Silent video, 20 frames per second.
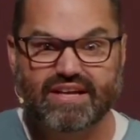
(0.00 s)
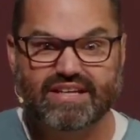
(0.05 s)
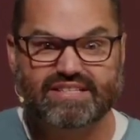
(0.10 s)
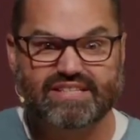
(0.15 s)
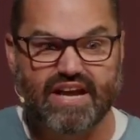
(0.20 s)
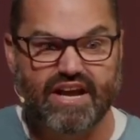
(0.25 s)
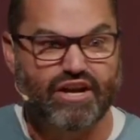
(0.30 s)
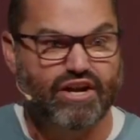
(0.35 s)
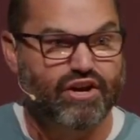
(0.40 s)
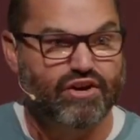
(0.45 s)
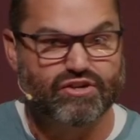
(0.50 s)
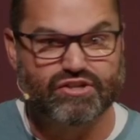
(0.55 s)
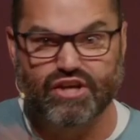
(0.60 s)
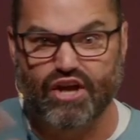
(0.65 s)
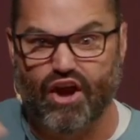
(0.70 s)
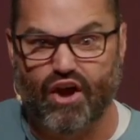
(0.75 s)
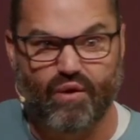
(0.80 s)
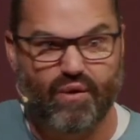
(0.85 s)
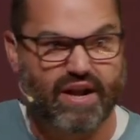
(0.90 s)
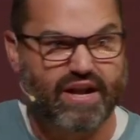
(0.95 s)
10 years
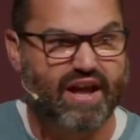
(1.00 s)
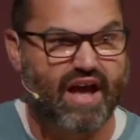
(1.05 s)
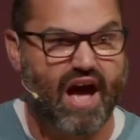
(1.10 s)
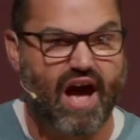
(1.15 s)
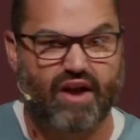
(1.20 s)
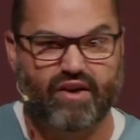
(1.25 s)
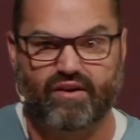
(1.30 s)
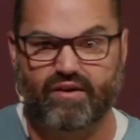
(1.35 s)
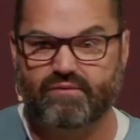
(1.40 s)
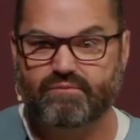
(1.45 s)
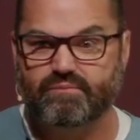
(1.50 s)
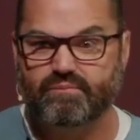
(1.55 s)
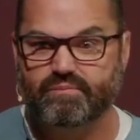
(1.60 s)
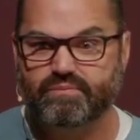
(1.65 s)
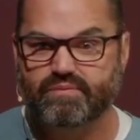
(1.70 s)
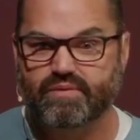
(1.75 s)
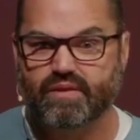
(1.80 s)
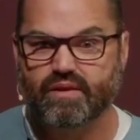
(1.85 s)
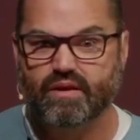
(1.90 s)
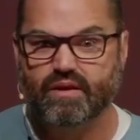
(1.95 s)
ago in Goddard,
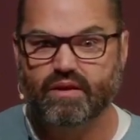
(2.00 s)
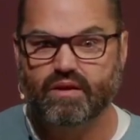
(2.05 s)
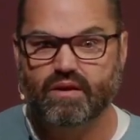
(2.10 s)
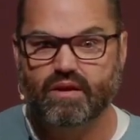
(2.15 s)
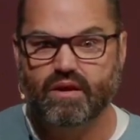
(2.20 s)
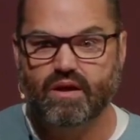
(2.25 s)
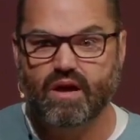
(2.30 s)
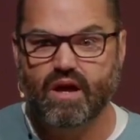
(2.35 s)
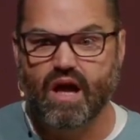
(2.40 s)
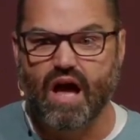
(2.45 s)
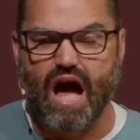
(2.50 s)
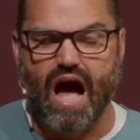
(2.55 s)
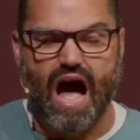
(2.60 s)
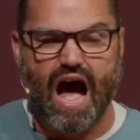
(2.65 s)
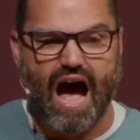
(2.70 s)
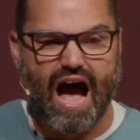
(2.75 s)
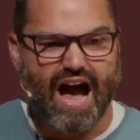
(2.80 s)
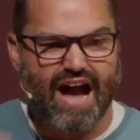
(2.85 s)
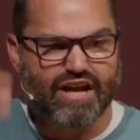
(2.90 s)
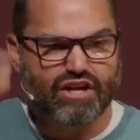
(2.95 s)

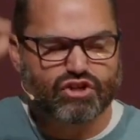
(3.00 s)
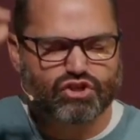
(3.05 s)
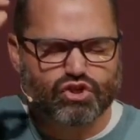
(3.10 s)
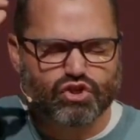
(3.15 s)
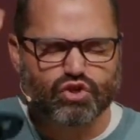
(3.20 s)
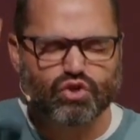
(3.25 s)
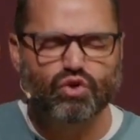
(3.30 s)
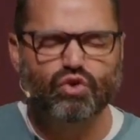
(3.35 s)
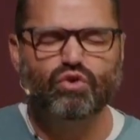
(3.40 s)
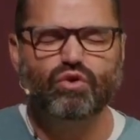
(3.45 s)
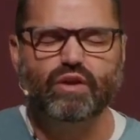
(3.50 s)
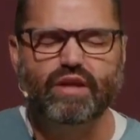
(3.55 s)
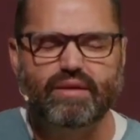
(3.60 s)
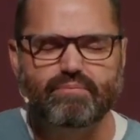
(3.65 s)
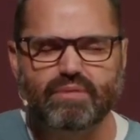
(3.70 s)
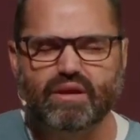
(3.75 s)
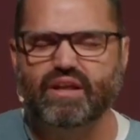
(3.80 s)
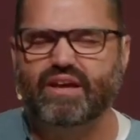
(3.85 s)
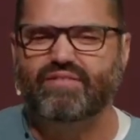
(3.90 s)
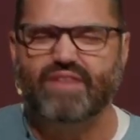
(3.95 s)
I truly
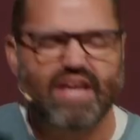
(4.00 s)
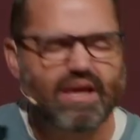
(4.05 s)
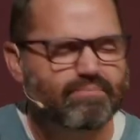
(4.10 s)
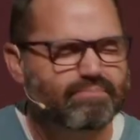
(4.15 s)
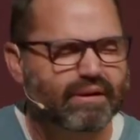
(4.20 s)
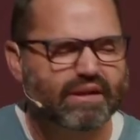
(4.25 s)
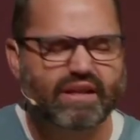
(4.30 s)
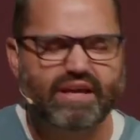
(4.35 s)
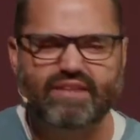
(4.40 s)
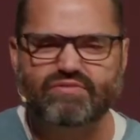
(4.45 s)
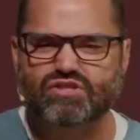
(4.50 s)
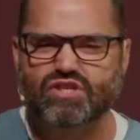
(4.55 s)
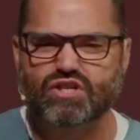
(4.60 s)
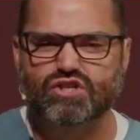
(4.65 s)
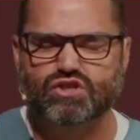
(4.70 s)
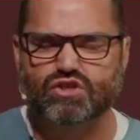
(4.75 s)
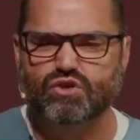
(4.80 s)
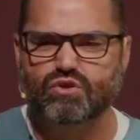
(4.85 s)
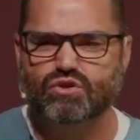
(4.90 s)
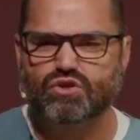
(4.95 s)
believe, he believes
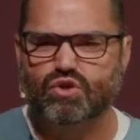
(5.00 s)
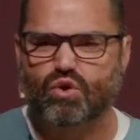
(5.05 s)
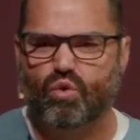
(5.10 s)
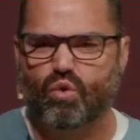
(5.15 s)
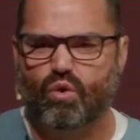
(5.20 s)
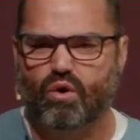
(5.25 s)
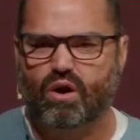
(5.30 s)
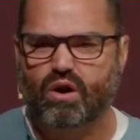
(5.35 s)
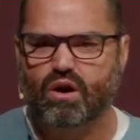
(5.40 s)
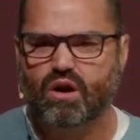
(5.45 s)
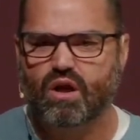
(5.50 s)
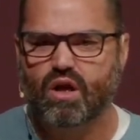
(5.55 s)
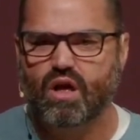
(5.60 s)
this to his core,